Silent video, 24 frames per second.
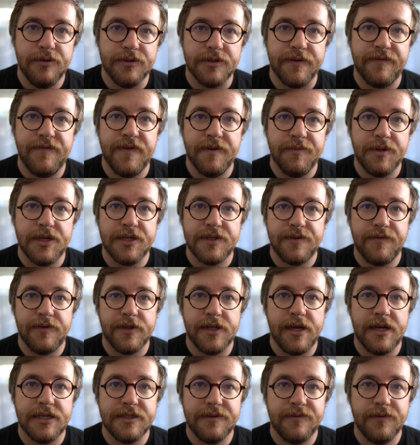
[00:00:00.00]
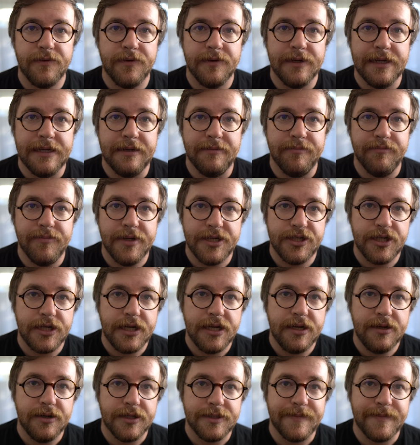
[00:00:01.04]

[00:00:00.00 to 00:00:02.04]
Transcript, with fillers: who's a feminist philosopher in Michigan,